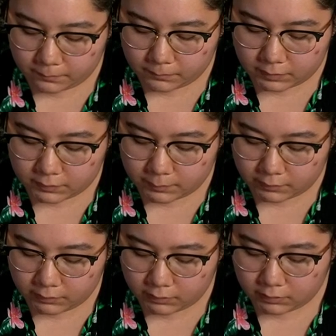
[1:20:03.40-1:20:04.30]

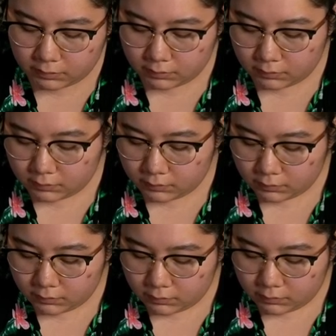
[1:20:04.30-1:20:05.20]
disability,
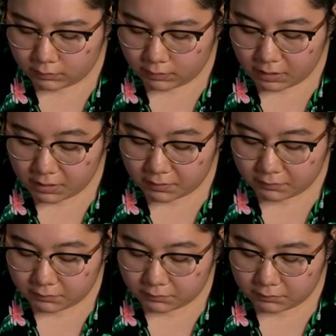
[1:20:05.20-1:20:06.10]

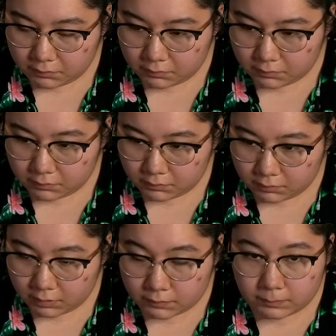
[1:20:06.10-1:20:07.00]
and
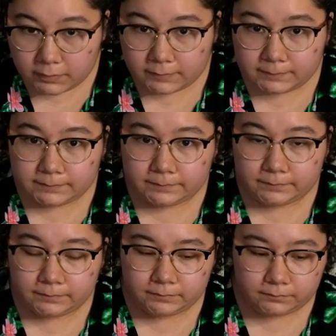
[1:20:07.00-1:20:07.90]
guess what?
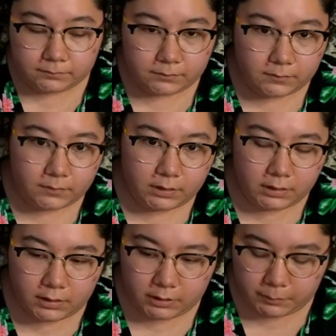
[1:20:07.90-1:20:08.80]

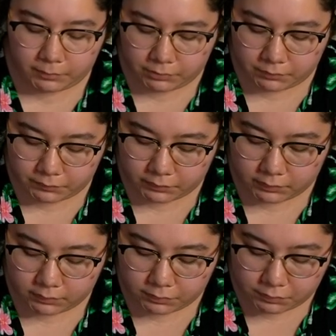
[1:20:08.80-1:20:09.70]
It got approved.
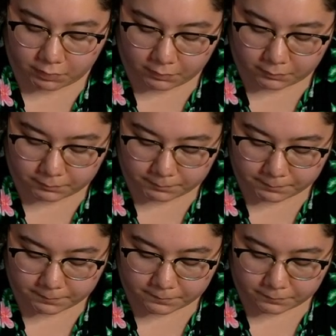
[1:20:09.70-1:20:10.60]
So,
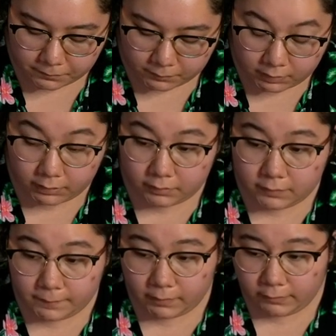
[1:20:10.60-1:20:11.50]
and I only
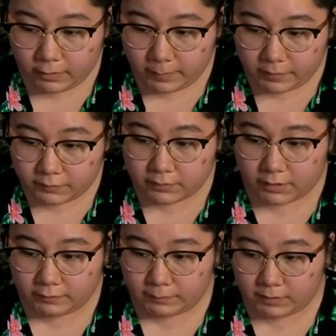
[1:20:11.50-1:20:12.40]
found out about this
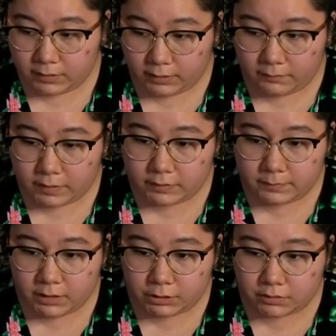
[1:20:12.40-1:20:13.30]
last week, and I wanted to
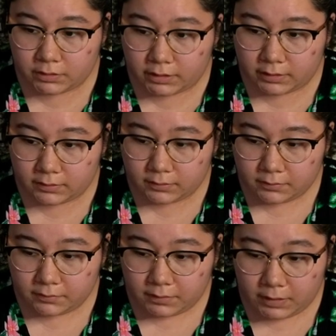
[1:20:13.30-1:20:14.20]
make sure like
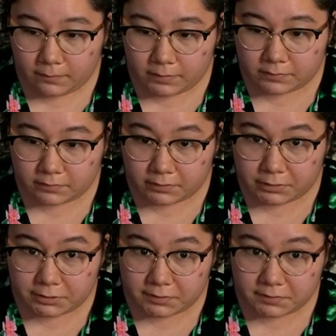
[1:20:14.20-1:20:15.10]
it was
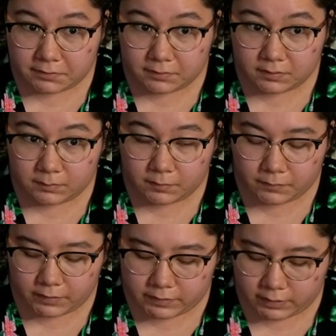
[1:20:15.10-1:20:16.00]
legit
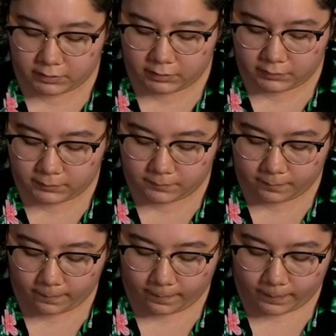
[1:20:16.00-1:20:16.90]
before I said anything.
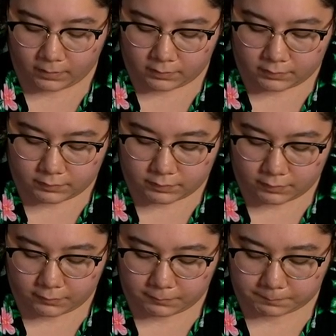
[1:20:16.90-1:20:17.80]

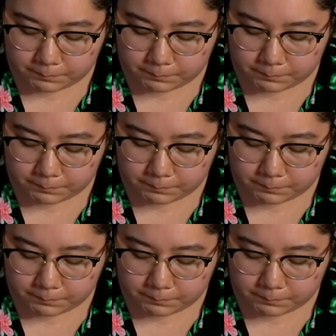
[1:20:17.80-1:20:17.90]
So